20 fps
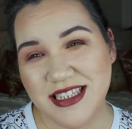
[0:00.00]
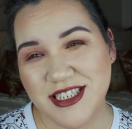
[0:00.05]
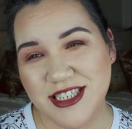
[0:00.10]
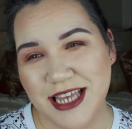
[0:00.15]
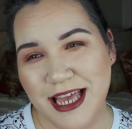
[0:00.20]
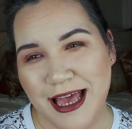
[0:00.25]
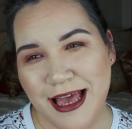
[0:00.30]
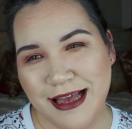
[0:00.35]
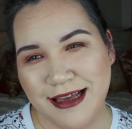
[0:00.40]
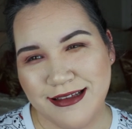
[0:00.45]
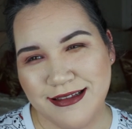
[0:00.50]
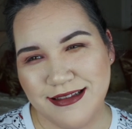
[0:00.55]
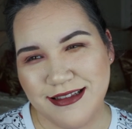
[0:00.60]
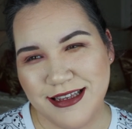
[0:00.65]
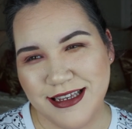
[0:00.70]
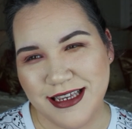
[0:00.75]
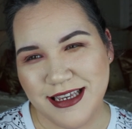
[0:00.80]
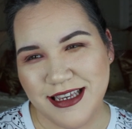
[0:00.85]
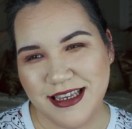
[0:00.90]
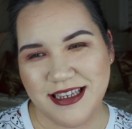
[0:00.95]

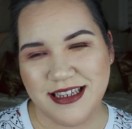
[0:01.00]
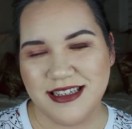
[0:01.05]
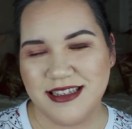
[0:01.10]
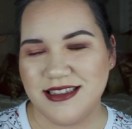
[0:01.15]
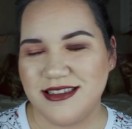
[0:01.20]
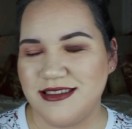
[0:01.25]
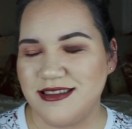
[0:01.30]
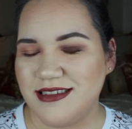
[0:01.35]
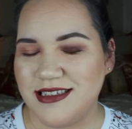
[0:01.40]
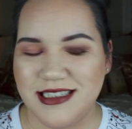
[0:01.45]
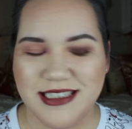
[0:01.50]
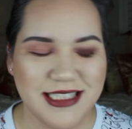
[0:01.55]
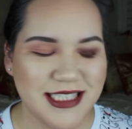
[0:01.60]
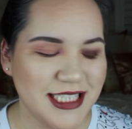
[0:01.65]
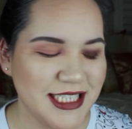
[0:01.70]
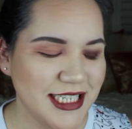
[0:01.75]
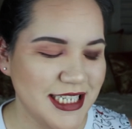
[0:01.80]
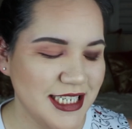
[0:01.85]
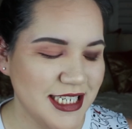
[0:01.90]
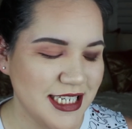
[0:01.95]
JACLYN,
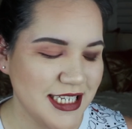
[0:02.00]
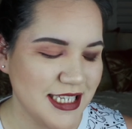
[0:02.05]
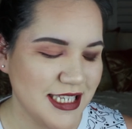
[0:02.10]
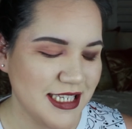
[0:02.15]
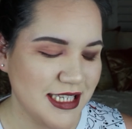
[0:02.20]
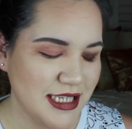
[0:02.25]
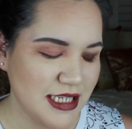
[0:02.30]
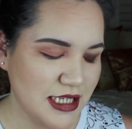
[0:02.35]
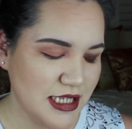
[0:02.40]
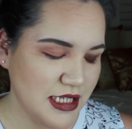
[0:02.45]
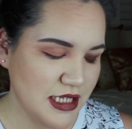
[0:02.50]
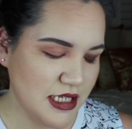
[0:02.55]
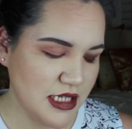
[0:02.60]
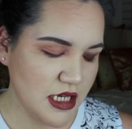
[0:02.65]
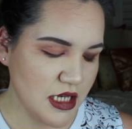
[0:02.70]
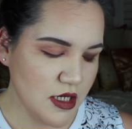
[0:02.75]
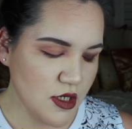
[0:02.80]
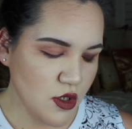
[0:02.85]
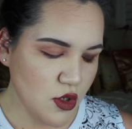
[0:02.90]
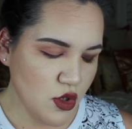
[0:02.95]
sis.
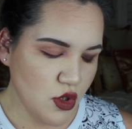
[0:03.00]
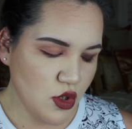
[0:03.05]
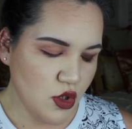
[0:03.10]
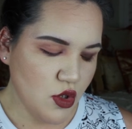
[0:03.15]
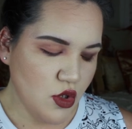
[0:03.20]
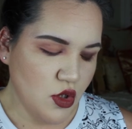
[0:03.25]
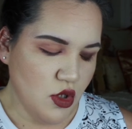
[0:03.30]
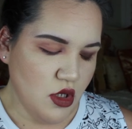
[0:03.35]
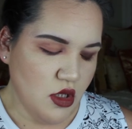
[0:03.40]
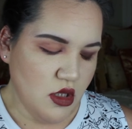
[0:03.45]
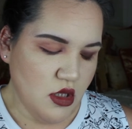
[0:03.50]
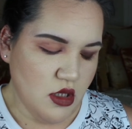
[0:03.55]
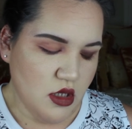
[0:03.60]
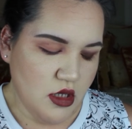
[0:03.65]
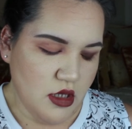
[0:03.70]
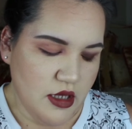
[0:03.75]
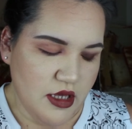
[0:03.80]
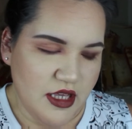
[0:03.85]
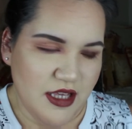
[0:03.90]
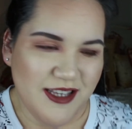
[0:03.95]

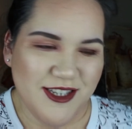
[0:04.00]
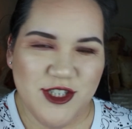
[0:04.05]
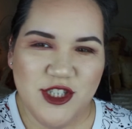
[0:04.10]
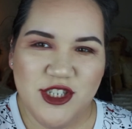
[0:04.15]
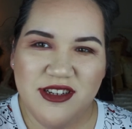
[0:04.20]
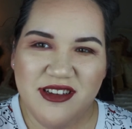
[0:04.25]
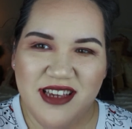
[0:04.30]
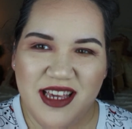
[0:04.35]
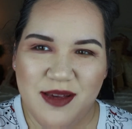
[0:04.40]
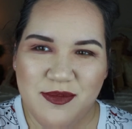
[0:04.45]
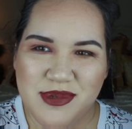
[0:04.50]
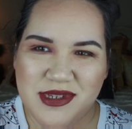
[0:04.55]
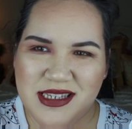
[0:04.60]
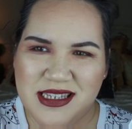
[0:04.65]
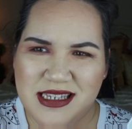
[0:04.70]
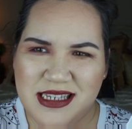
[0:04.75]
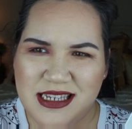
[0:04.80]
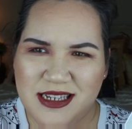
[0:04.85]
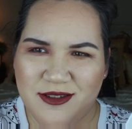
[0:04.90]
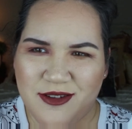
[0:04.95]
You should keep
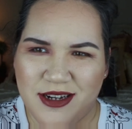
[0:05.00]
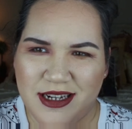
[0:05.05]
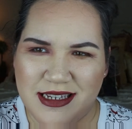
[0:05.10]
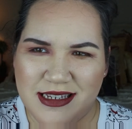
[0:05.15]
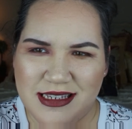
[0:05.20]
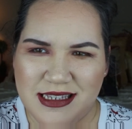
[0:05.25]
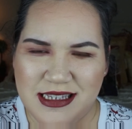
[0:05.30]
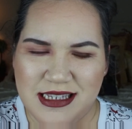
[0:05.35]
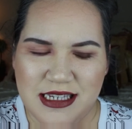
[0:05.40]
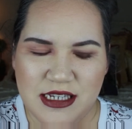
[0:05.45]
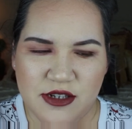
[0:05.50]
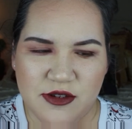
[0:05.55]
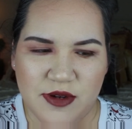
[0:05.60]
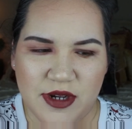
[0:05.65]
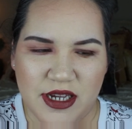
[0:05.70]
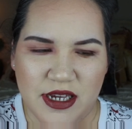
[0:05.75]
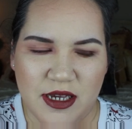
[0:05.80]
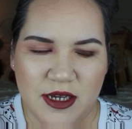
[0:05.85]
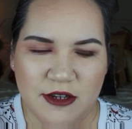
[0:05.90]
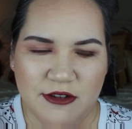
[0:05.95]
Secret a
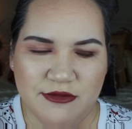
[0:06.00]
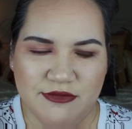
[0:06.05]
secret.